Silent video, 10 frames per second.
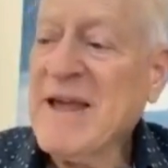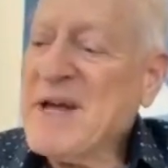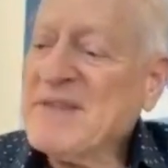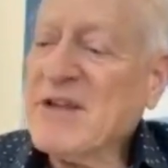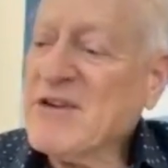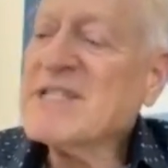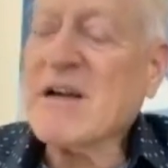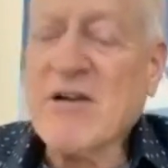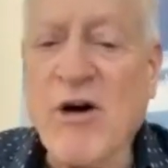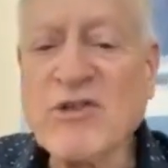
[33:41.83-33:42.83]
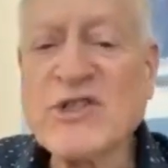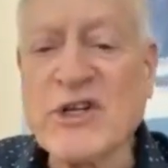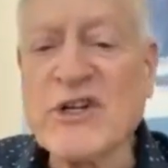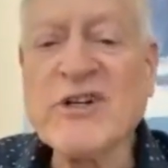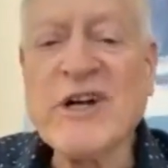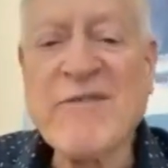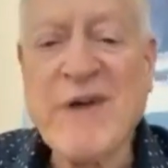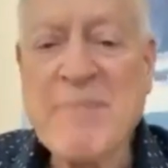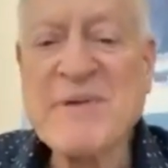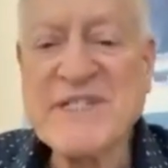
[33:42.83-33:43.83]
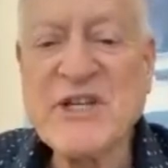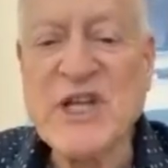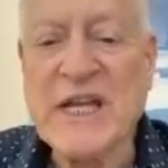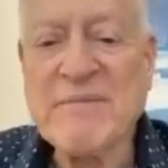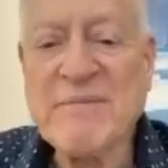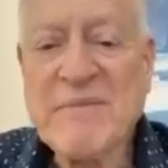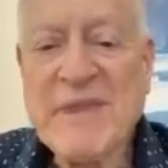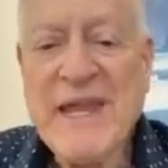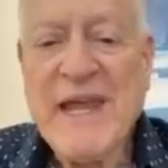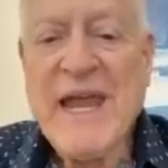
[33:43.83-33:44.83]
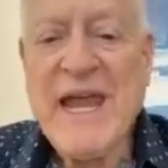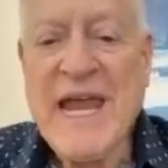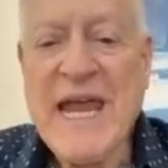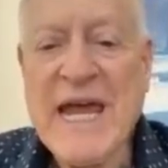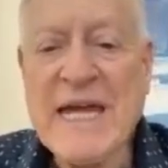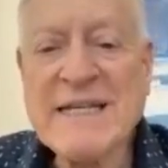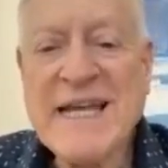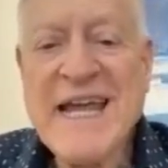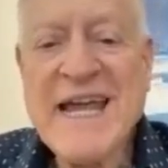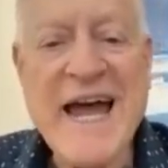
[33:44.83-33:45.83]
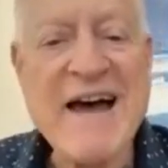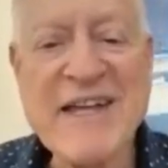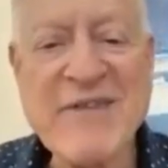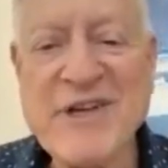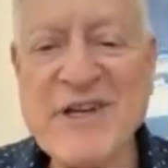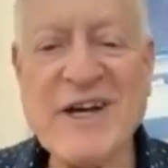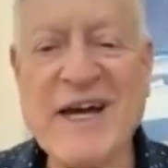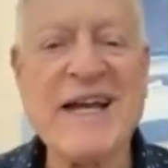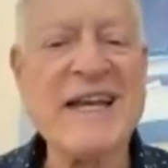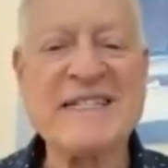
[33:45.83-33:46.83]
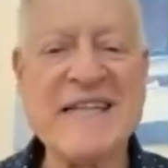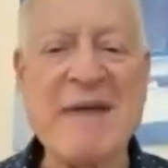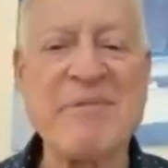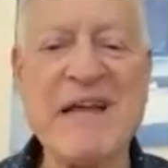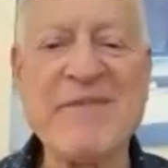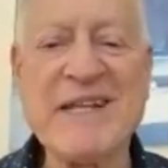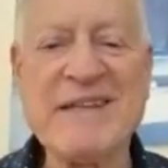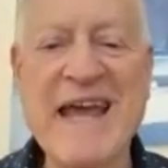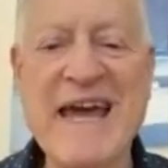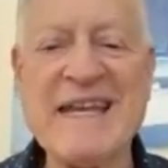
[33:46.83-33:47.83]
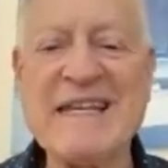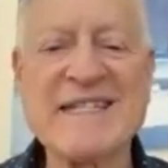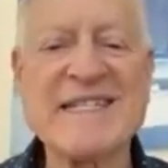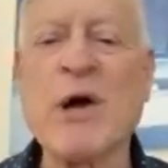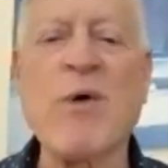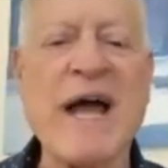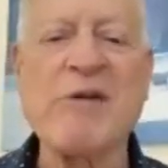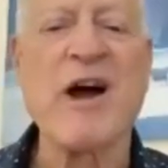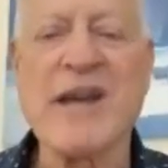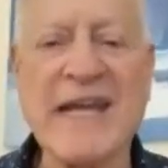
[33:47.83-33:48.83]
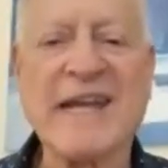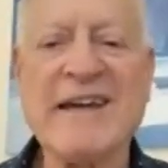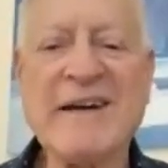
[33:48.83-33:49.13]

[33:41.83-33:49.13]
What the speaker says: But there's a culture of opposition. And I'll give you an example of it that is so ironic.